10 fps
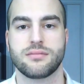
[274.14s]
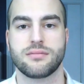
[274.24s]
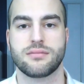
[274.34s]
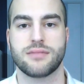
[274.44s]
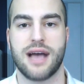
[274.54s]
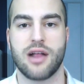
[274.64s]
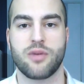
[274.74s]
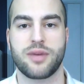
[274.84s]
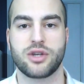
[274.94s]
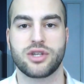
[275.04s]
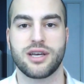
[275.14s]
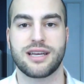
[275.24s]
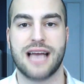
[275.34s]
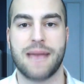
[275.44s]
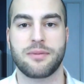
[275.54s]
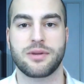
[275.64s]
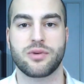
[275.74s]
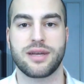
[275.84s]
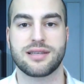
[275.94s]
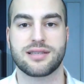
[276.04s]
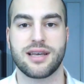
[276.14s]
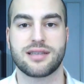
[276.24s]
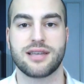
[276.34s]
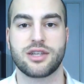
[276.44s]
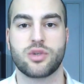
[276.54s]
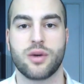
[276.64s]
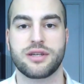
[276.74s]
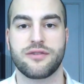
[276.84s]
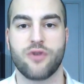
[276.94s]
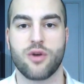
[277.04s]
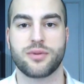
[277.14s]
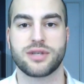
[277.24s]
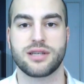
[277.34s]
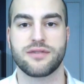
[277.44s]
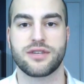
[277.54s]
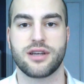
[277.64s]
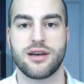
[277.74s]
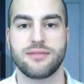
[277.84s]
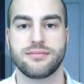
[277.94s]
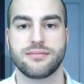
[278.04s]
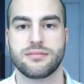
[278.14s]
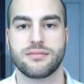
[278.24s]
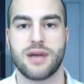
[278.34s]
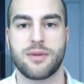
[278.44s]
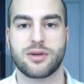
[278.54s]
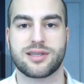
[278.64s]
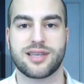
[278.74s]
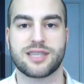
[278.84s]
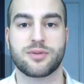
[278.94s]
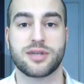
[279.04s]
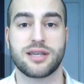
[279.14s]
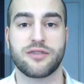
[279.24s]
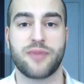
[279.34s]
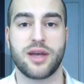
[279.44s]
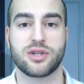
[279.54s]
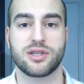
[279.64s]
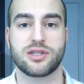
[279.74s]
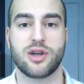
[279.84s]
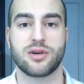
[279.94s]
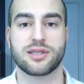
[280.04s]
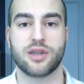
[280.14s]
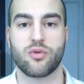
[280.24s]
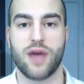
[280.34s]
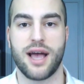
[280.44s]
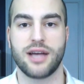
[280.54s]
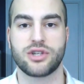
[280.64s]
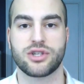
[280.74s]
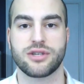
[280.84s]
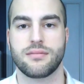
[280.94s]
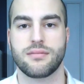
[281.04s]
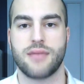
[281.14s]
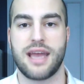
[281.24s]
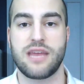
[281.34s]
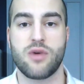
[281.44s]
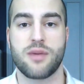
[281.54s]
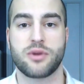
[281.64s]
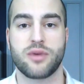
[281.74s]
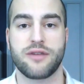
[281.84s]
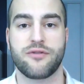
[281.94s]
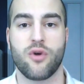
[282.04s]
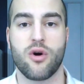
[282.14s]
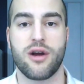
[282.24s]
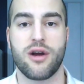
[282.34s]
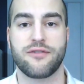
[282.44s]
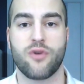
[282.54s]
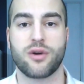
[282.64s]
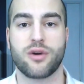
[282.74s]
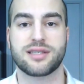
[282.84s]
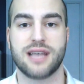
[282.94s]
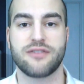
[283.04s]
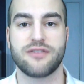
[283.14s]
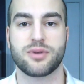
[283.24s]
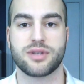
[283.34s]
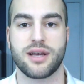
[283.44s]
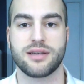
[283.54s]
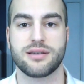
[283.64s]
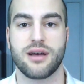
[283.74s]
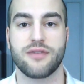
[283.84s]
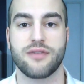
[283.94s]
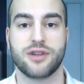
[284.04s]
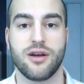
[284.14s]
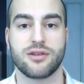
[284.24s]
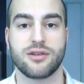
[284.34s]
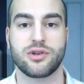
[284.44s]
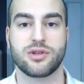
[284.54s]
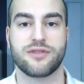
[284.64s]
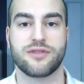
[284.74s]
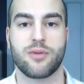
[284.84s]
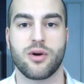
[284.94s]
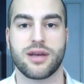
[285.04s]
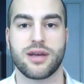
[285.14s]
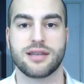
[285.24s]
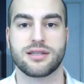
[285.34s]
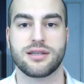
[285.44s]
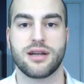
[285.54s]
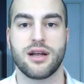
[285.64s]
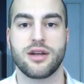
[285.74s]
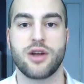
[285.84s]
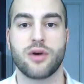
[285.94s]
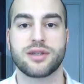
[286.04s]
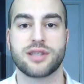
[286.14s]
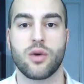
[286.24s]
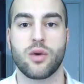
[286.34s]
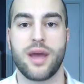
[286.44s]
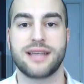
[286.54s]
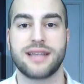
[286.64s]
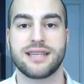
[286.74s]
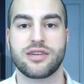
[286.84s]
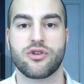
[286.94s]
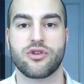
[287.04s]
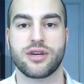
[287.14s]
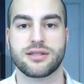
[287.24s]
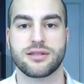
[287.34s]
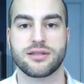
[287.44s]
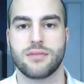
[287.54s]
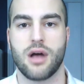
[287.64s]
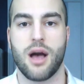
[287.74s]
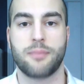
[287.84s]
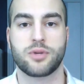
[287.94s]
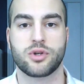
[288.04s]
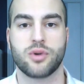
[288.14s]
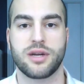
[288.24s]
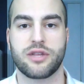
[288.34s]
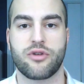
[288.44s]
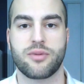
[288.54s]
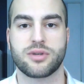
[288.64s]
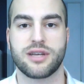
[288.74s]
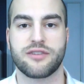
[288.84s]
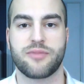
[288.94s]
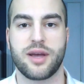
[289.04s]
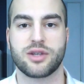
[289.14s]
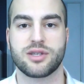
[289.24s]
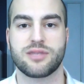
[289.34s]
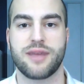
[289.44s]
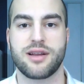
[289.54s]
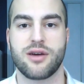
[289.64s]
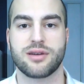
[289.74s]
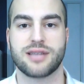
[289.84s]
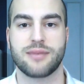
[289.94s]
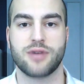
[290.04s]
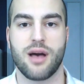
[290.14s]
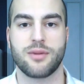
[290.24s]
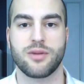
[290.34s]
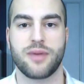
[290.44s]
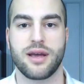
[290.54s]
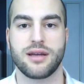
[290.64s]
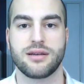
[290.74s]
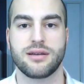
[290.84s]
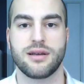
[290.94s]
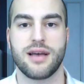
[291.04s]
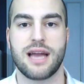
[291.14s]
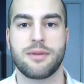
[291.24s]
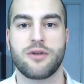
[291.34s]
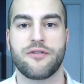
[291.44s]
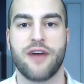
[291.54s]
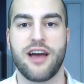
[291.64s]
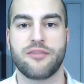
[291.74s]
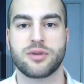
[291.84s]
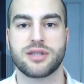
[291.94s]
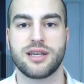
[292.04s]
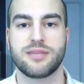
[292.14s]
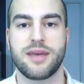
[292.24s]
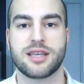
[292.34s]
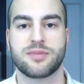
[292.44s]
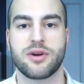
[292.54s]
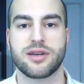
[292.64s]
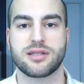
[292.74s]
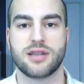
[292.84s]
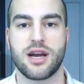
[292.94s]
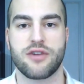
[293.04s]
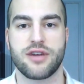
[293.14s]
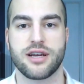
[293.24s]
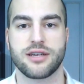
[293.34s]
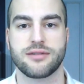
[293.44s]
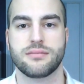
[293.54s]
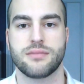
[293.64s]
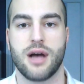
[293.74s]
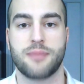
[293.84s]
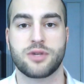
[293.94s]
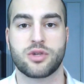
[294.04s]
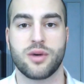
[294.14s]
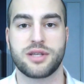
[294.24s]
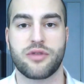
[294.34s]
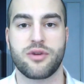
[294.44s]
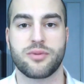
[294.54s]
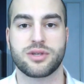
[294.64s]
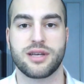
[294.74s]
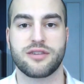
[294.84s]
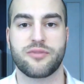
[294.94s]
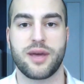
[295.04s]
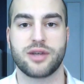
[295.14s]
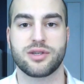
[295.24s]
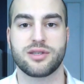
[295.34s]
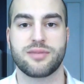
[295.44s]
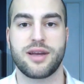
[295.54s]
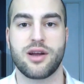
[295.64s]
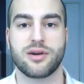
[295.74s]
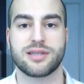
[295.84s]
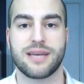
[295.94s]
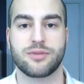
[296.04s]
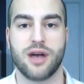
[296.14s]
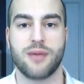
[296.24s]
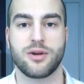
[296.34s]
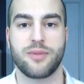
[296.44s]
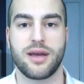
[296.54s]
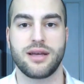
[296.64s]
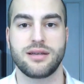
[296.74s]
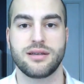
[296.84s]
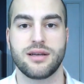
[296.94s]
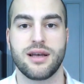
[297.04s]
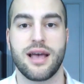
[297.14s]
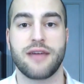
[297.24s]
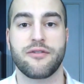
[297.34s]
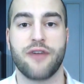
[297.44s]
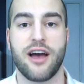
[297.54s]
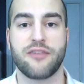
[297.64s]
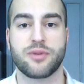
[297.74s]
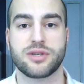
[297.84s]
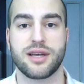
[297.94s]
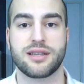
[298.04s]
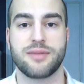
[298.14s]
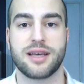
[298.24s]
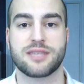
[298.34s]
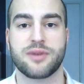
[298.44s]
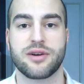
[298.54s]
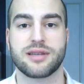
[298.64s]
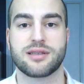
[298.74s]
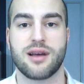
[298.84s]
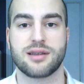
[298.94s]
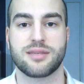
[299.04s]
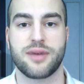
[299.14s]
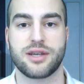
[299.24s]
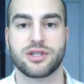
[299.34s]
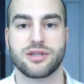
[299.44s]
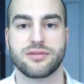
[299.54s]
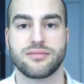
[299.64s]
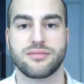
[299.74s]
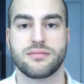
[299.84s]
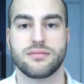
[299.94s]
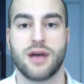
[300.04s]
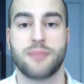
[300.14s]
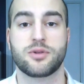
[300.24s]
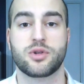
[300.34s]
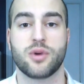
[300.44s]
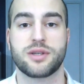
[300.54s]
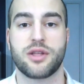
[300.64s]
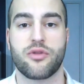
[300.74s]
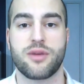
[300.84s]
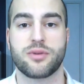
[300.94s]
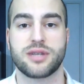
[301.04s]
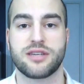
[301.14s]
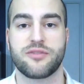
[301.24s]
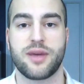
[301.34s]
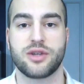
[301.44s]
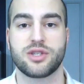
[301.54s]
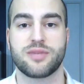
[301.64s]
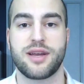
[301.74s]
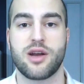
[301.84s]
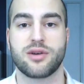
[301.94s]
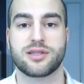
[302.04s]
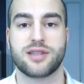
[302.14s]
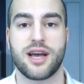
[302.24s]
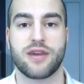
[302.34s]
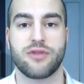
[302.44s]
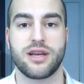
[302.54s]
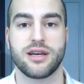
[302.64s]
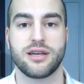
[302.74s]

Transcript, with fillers: Alopecia can happen between 6 and 24% of the time. About 6% of patients notice a rash. Anywhere between 4 and 47% of adults who use valproic acid notice a weight increase. Up to 23% of patients may notice abdominal pain, and about 5% may experience diarrhea. Up to 23% of patients may notice abdominal pain, and 5% may experience constipation. Up to 23% of patients may notice diarrhea,